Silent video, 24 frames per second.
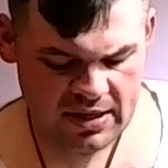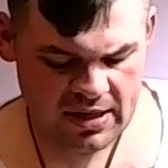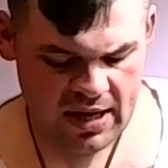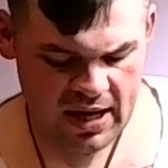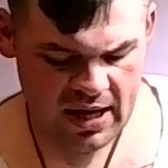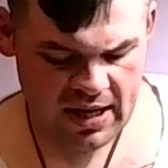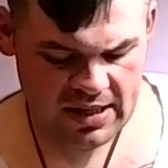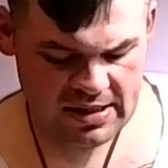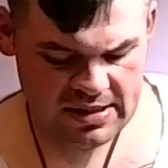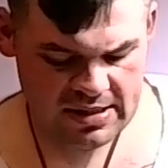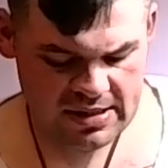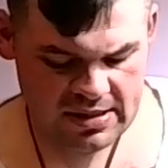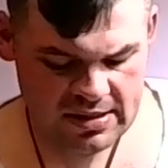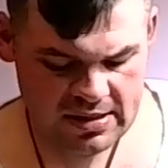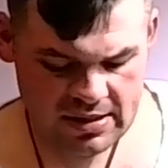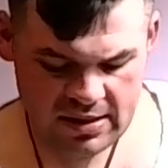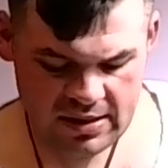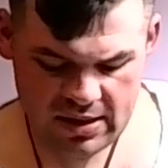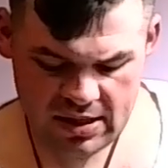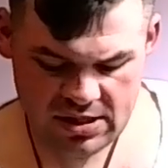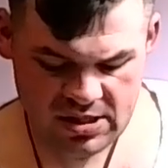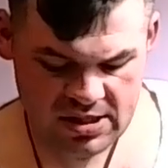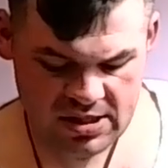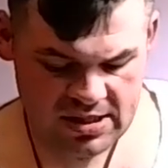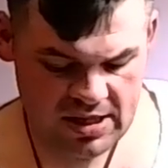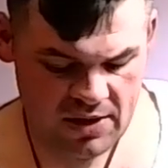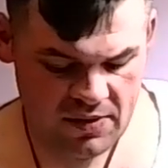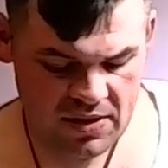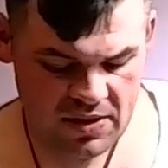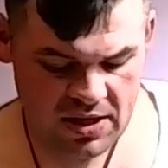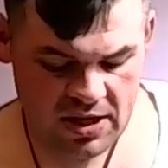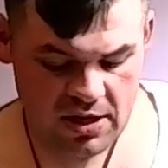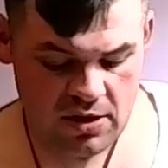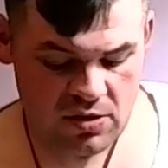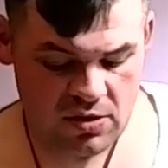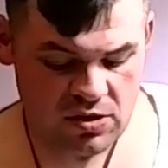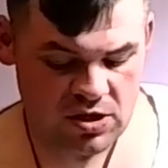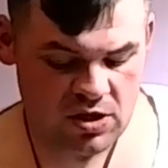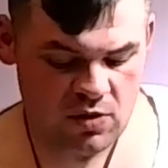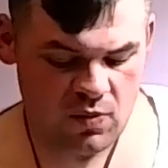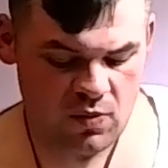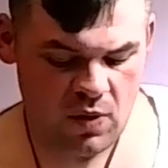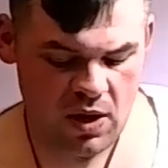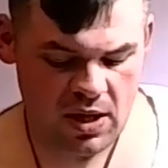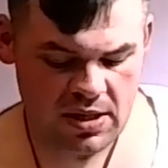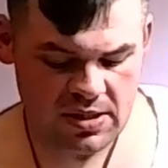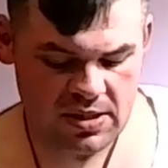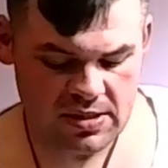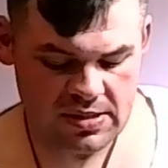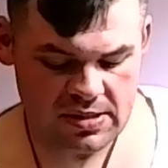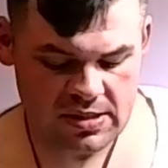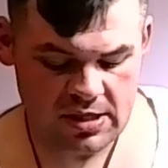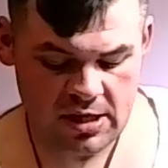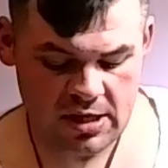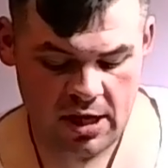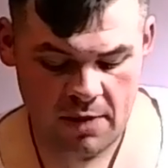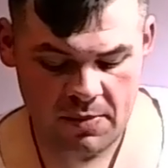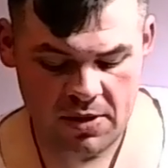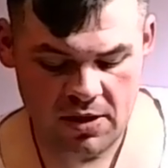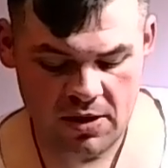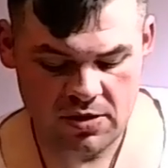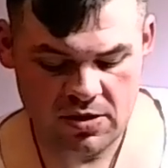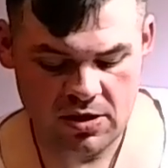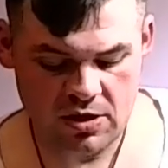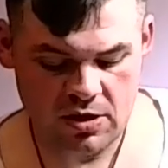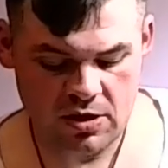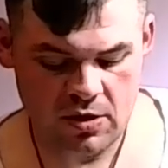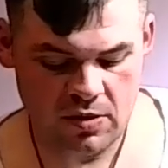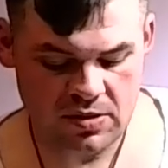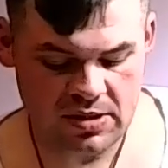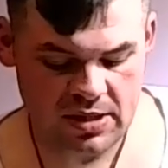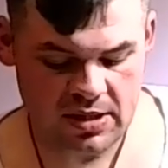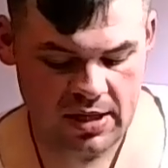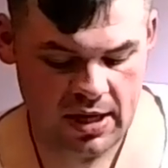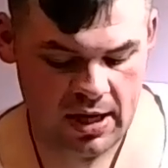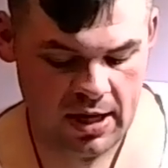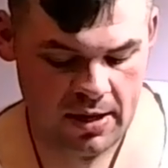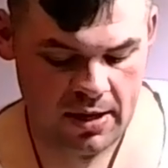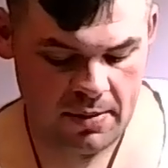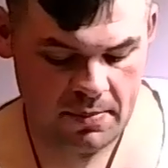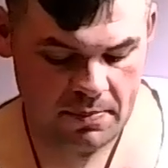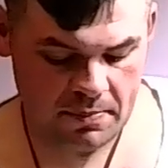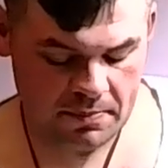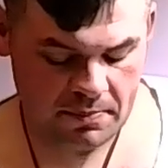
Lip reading: nights. It's just how eager she was to come here to Jotunheim.